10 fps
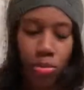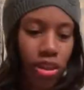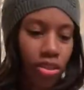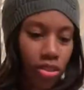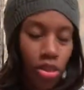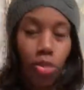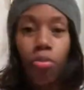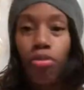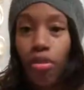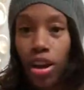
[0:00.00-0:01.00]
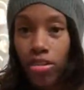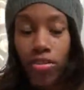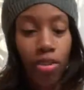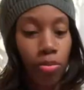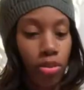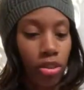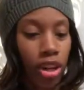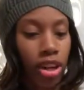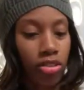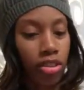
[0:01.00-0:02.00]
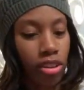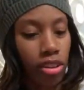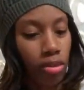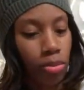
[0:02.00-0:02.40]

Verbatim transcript: depends on the price if I'm going to actually